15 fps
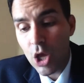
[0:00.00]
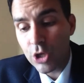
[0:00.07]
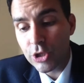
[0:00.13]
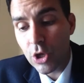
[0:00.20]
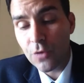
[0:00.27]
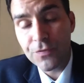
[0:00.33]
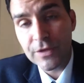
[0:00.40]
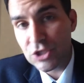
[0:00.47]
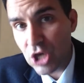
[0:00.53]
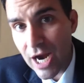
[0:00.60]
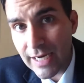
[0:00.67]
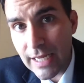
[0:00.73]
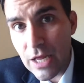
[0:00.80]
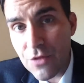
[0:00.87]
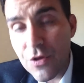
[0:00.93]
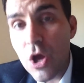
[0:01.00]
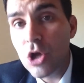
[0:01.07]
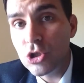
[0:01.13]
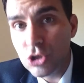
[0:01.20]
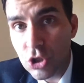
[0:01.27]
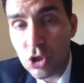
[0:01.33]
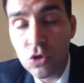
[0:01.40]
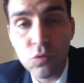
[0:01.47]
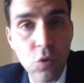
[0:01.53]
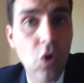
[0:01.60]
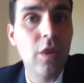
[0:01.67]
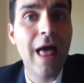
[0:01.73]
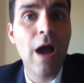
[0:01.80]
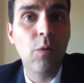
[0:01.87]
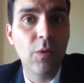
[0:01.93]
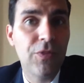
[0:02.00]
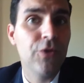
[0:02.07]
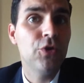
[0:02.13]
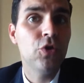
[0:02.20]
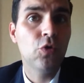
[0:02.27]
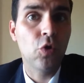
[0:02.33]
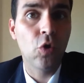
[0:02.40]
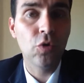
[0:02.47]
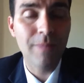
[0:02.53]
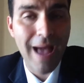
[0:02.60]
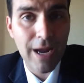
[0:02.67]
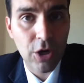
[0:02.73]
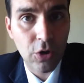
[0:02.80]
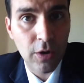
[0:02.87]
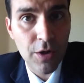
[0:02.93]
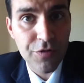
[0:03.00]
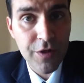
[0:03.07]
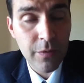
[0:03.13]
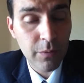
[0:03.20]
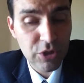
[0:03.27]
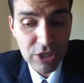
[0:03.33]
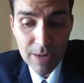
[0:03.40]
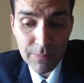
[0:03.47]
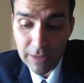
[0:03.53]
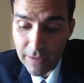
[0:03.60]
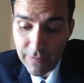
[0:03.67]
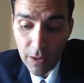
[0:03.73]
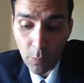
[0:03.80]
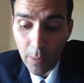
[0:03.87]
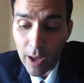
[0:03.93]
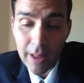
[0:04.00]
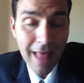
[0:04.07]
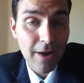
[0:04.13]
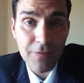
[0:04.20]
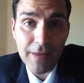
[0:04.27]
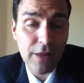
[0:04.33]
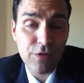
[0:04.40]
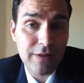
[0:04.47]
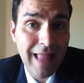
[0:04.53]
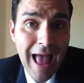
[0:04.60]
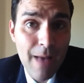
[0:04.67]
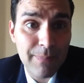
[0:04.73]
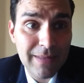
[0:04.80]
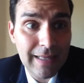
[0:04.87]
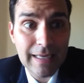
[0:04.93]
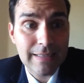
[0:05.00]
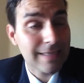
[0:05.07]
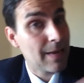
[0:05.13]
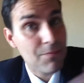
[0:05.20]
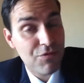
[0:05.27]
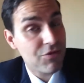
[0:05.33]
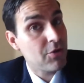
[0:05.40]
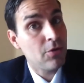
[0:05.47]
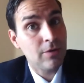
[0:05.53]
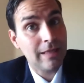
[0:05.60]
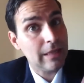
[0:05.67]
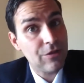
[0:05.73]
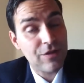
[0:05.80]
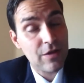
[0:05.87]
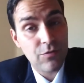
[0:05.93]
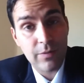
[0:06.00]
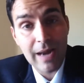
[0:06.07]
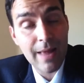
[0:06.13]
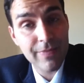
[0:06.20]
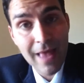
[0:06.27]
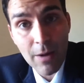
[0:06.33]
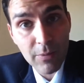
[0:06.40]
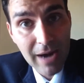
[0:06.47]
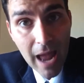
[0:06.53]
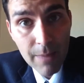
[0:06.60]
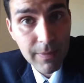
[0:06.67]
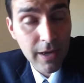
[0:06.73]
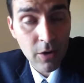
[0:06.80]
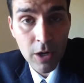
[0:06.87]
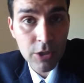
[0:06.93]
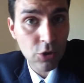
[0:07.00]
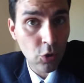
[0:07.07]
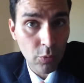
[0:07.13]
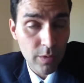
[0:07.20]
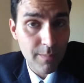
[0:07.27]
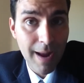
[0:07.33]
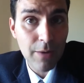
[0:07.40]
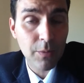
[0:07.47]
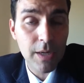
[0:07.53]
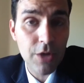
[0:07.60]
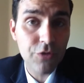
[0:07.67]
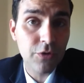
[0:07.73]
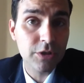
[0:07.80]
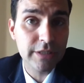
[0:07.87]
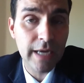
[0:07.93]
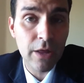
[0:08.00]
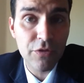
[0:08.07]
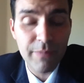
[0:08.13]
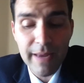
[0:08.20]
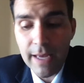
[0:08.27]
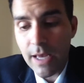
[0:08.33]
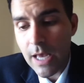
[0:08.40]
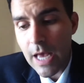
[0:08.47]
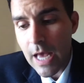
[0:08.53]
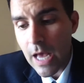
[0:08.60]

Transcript: If the Chinese do roll out with the new gold-backed currency, which I believe they will, I don't think it's going to happen anytime soon. At least that's not what I'm hearing, nor what my research tells me.